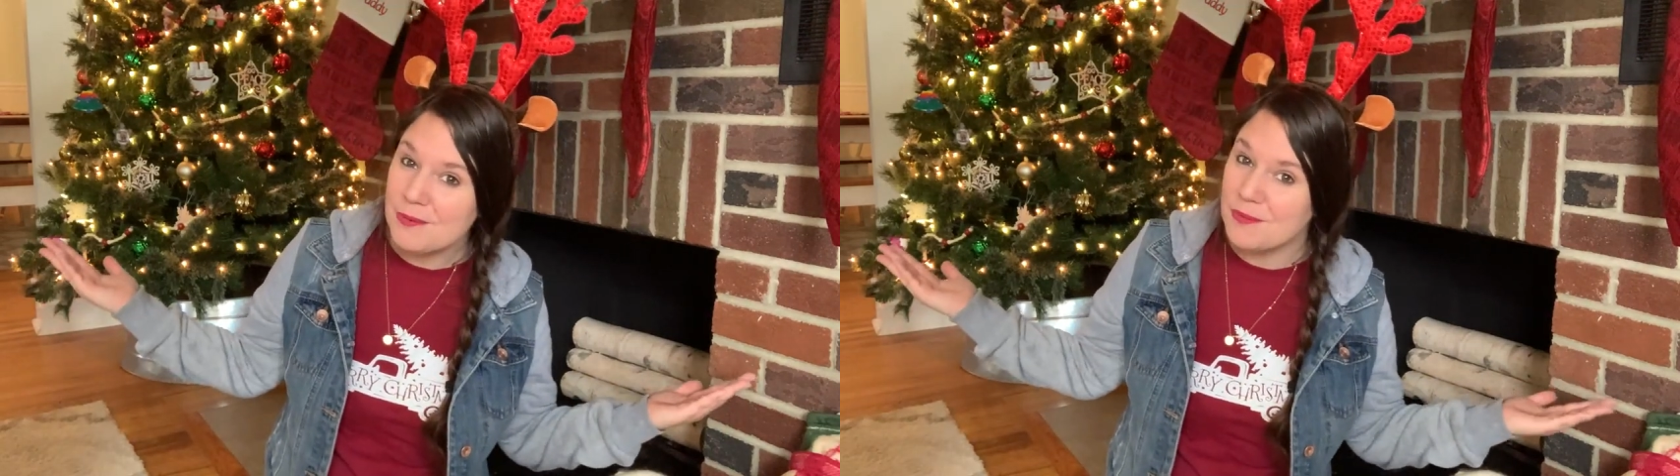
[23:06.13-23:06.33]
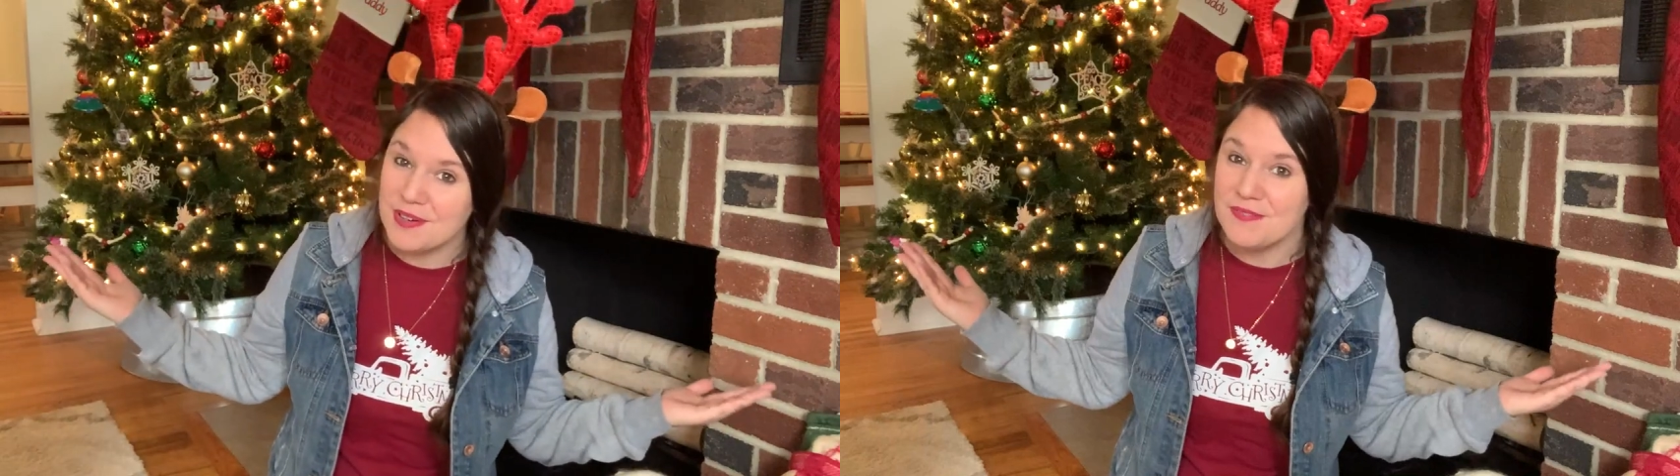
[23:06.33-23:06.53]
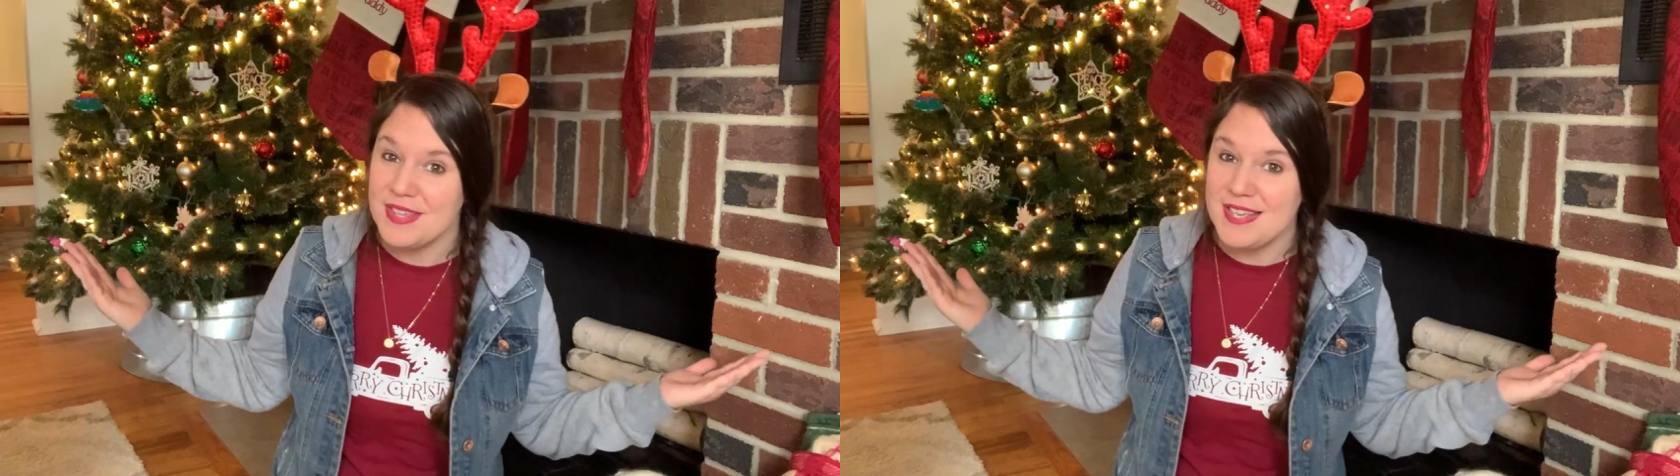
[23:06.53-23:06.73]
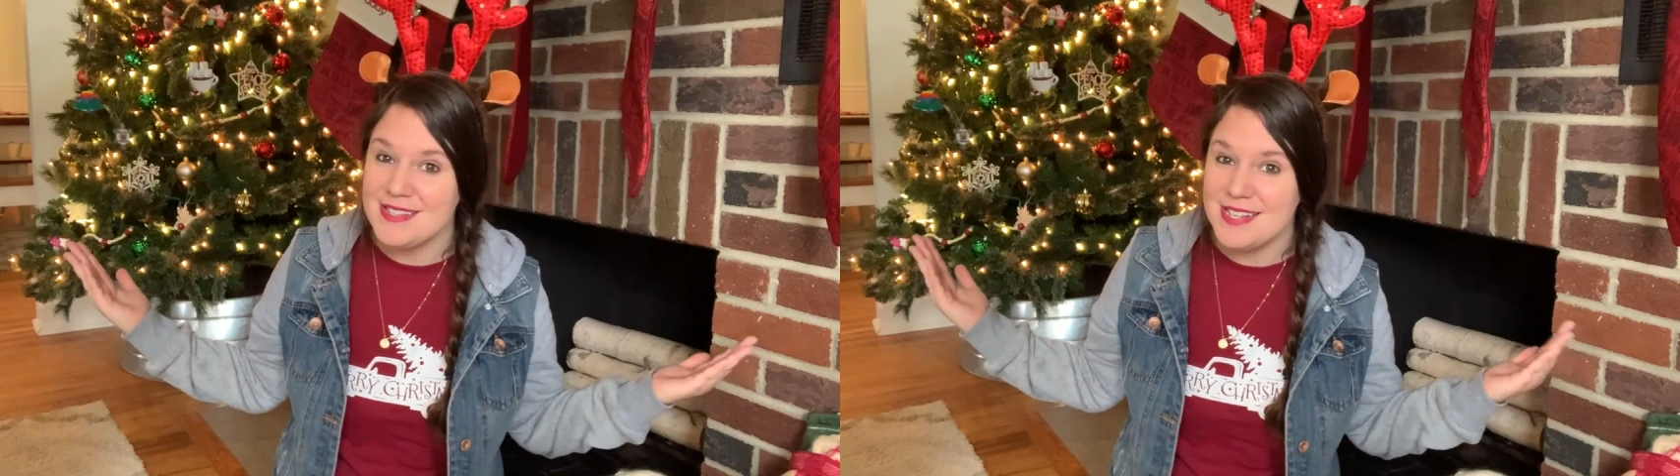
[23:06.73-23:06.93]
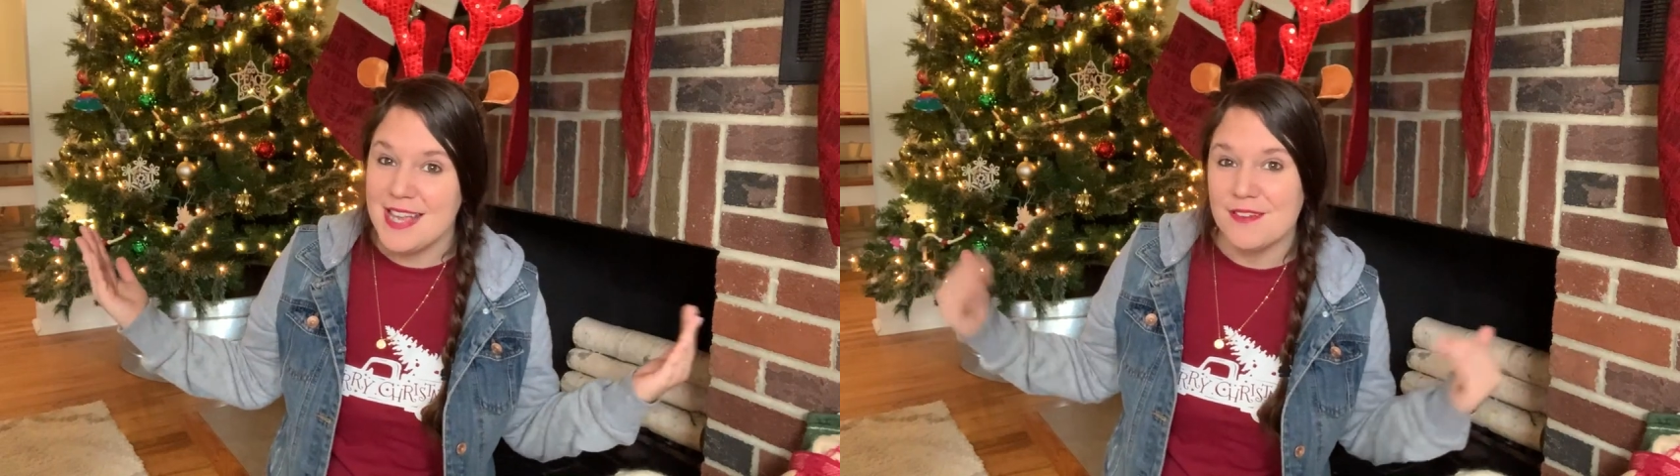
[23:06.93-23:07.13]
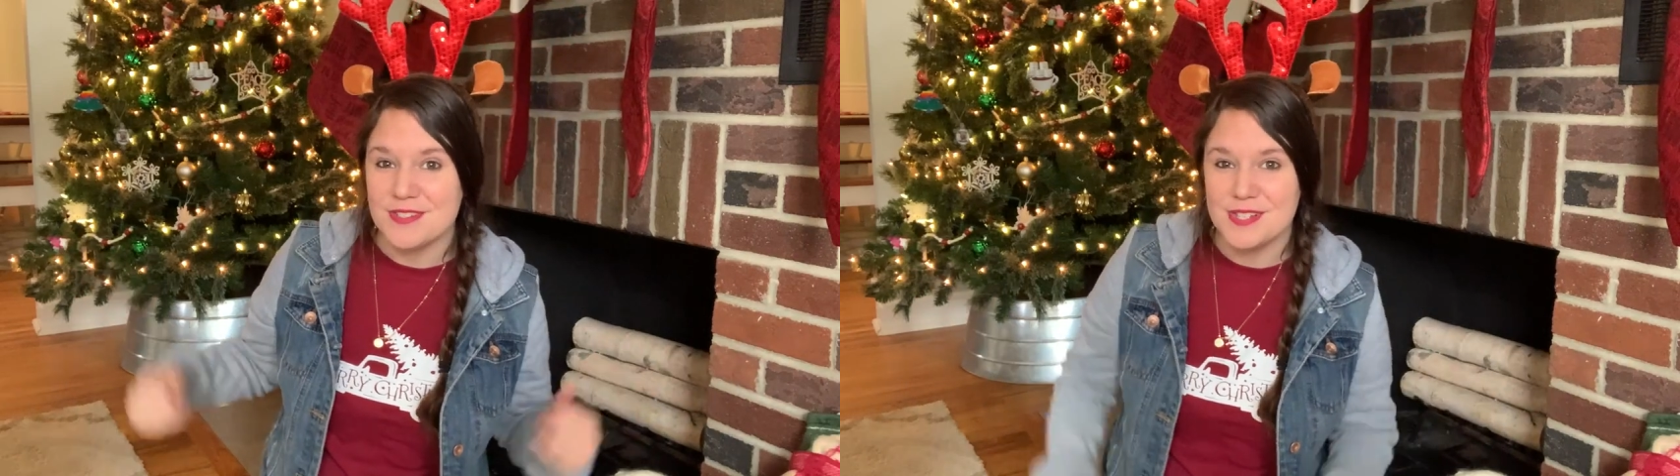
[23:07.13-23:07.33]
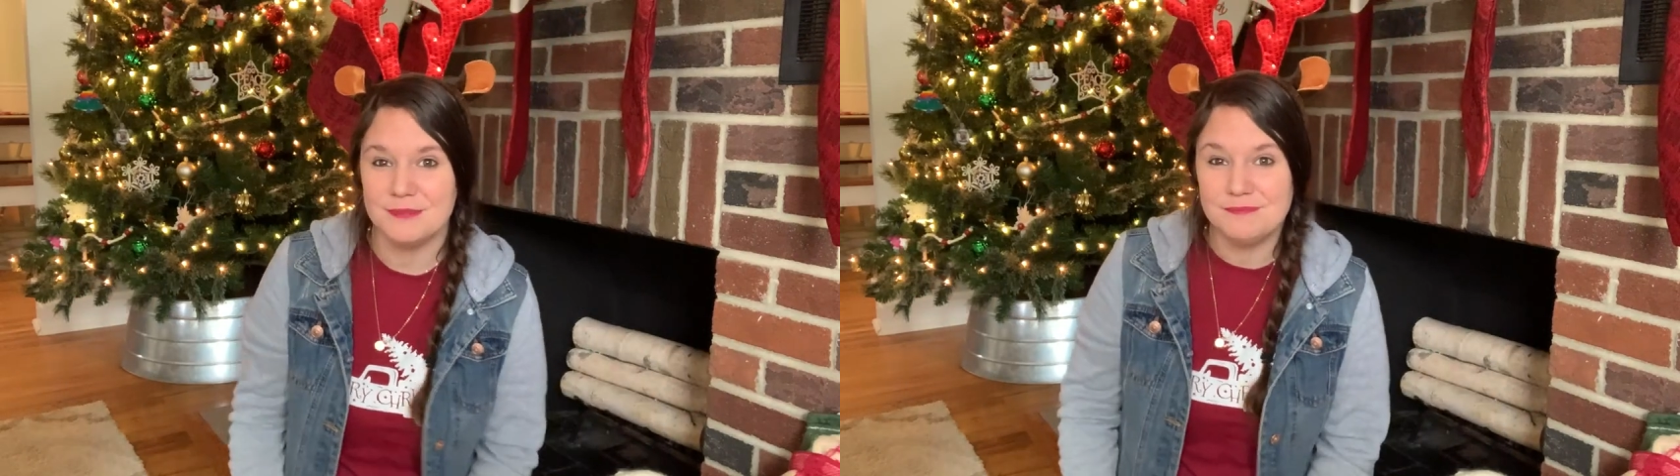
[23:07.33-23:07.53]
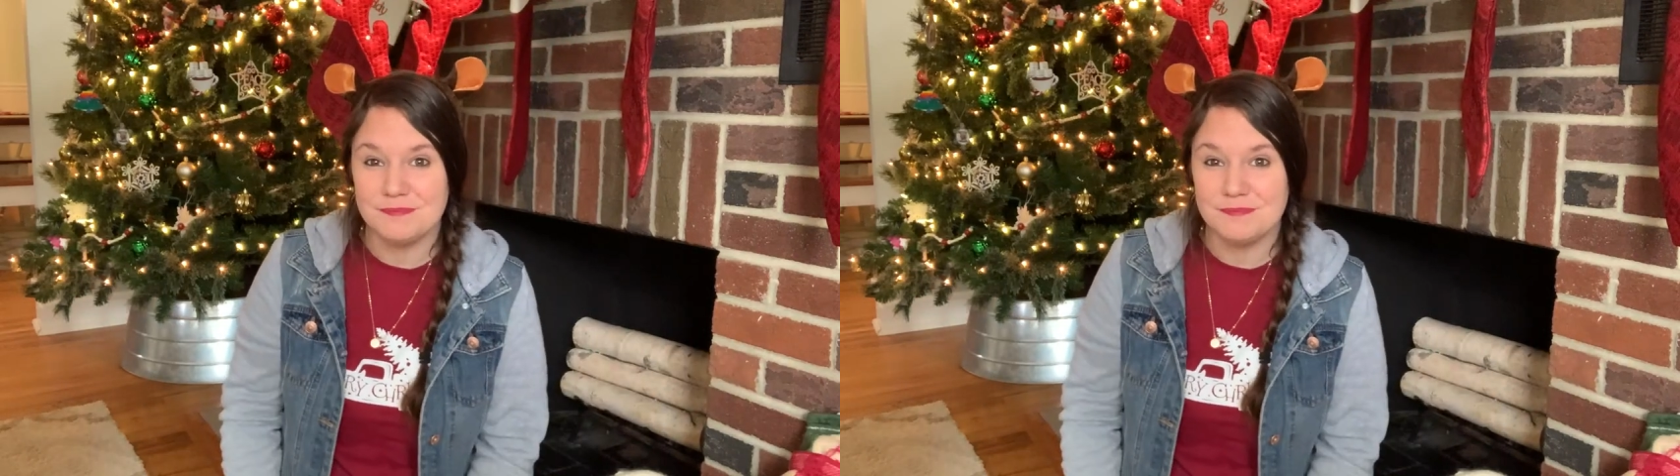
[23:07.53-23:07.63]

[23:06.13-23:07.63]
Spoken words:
one of the easy gifts.